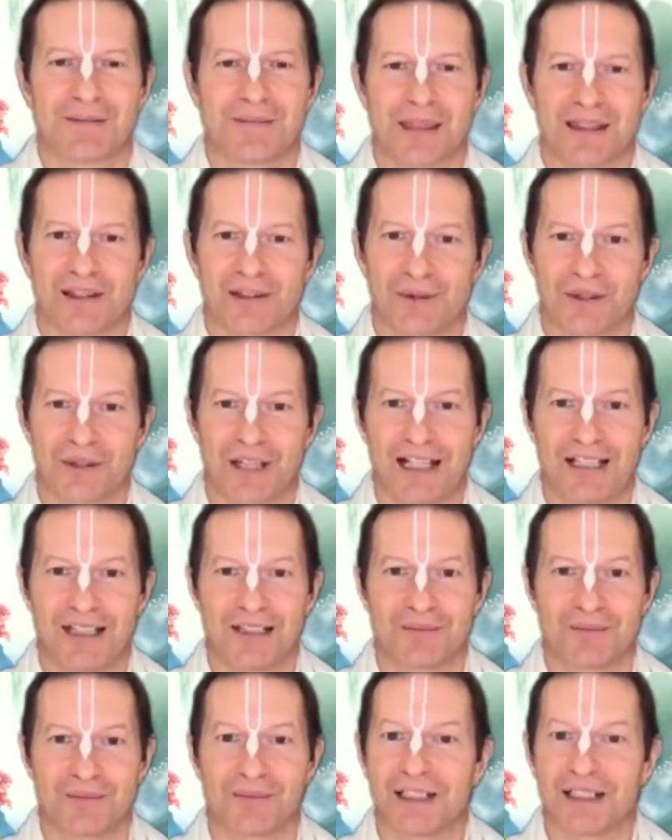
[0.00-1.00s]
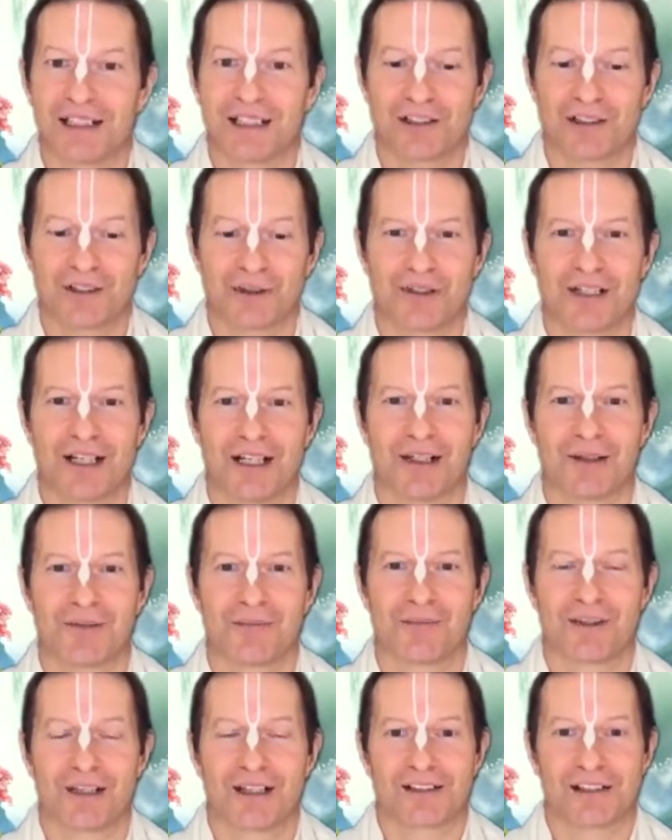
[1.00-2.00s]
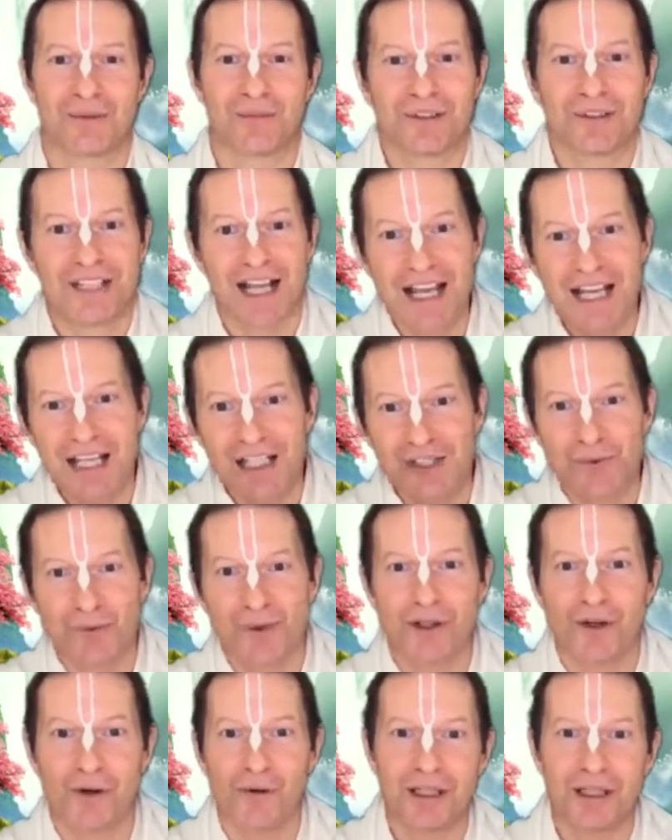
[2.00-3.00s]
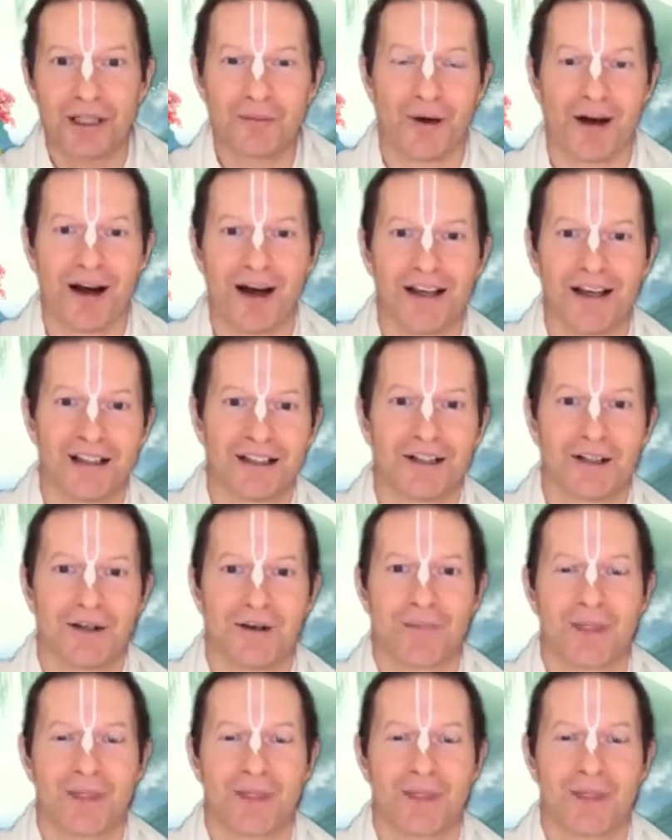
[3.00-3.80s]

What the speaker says: So then, Madhi Yashoda, some days were going by,